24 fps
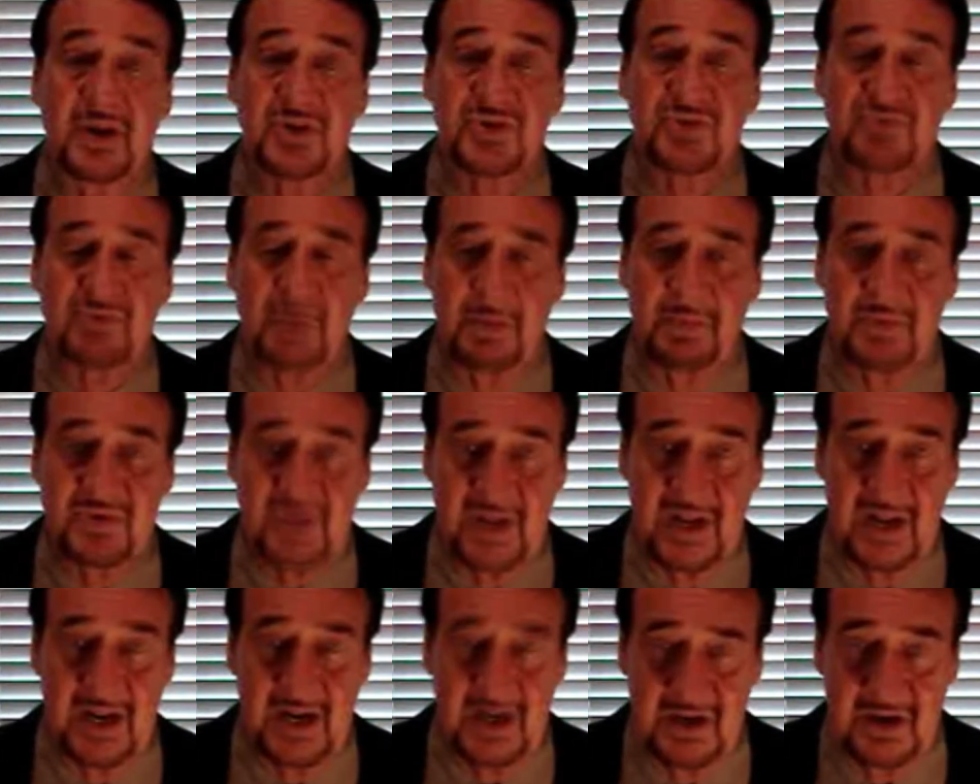
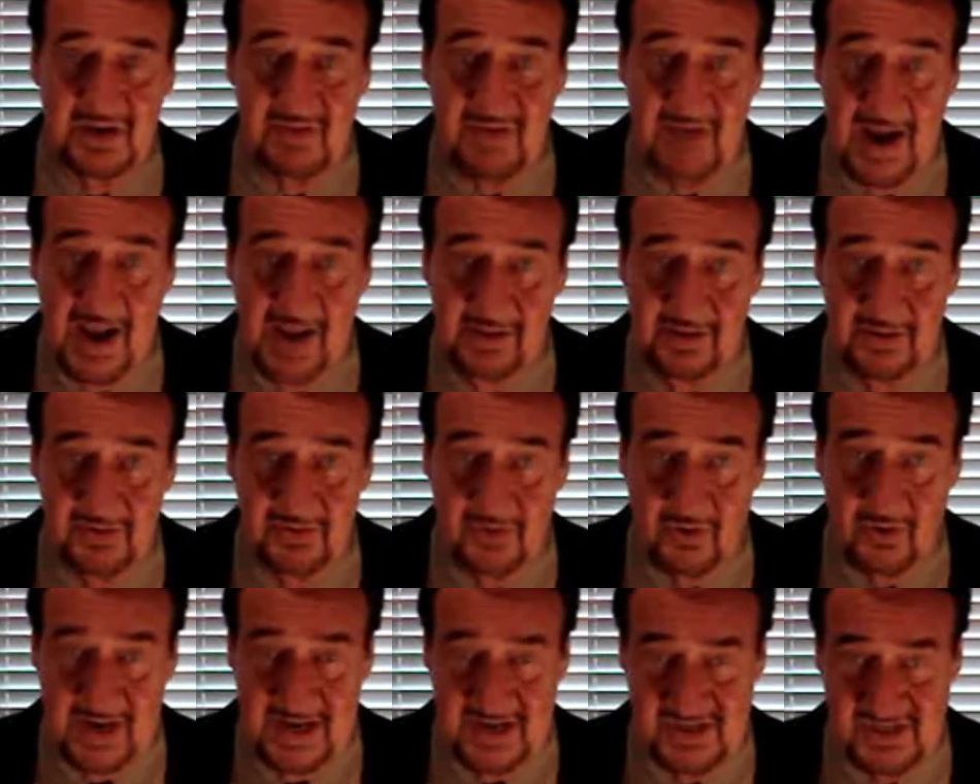Representative Alan
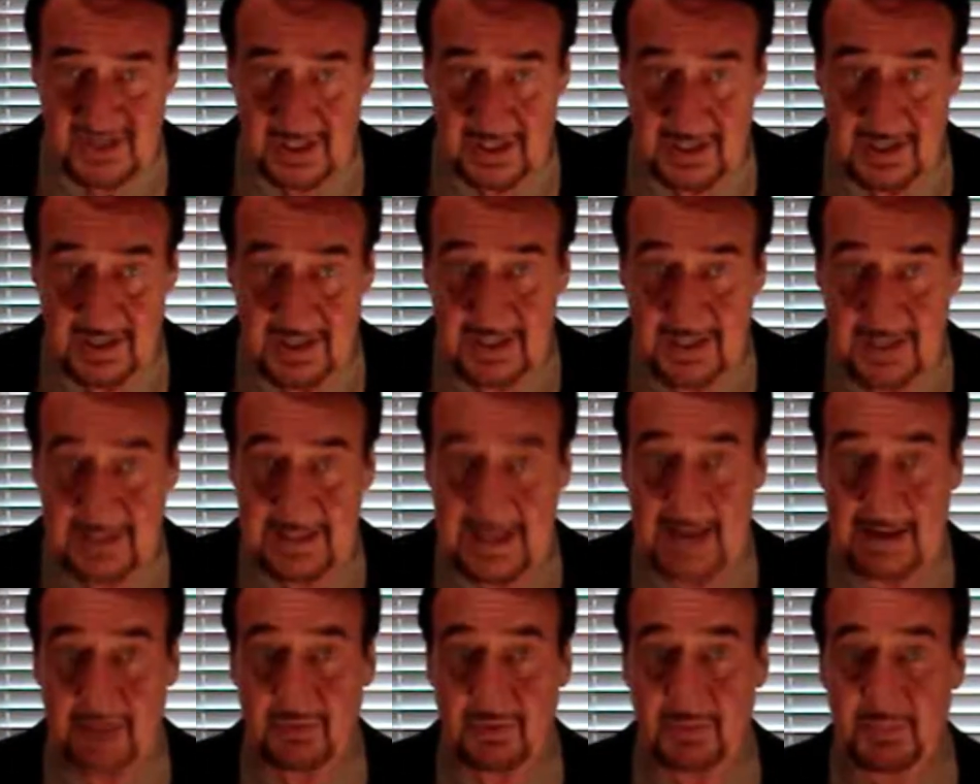Grayson, that
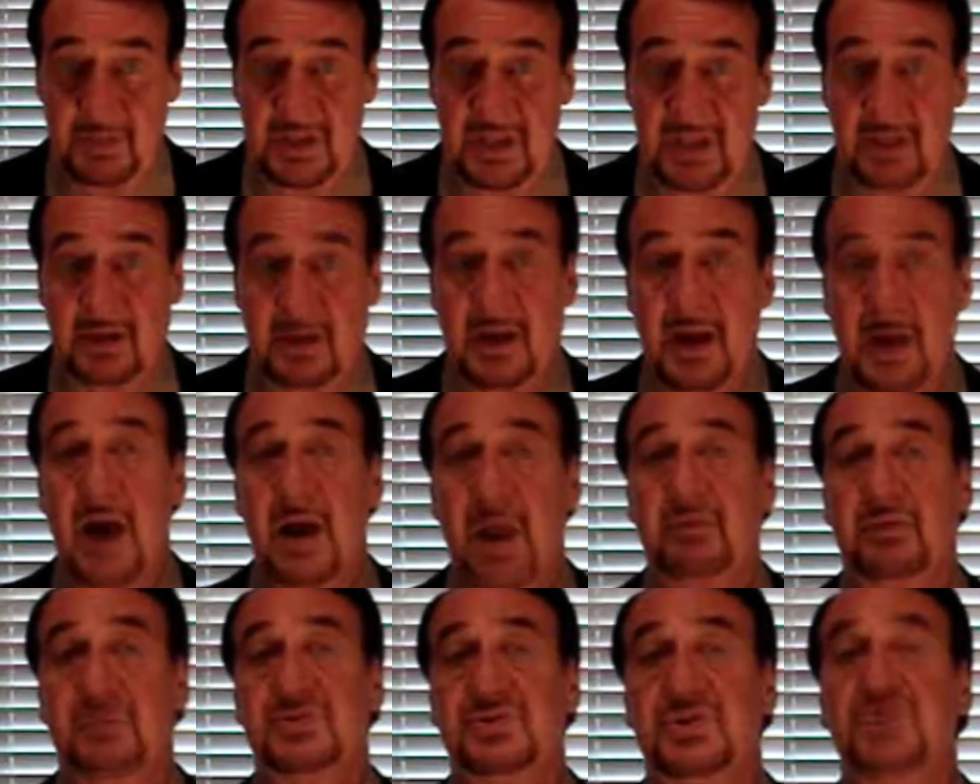would be
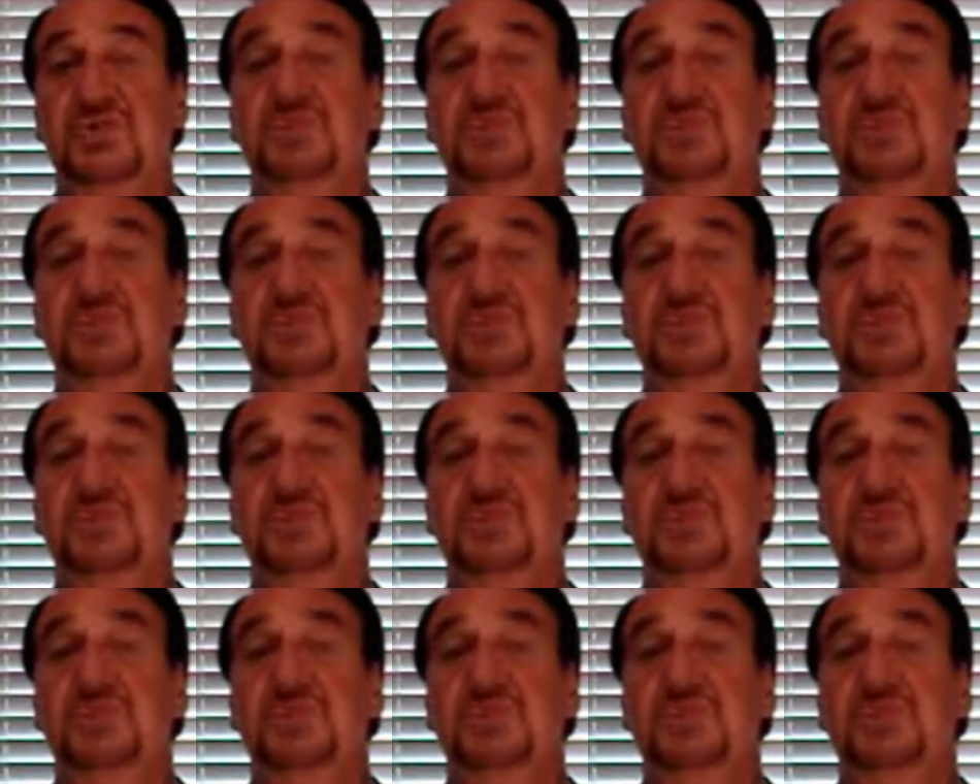Congress's